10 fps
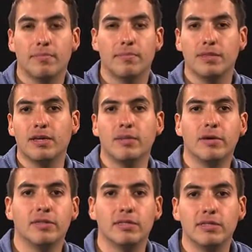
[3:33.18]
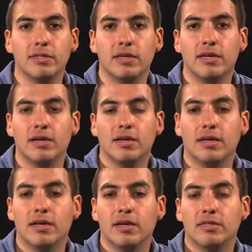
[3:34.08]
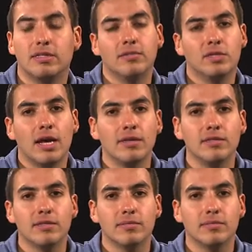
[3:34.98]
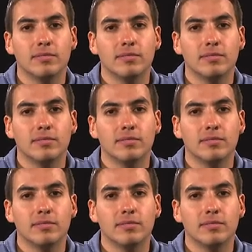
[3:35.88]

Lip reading: But think about this. Sometimes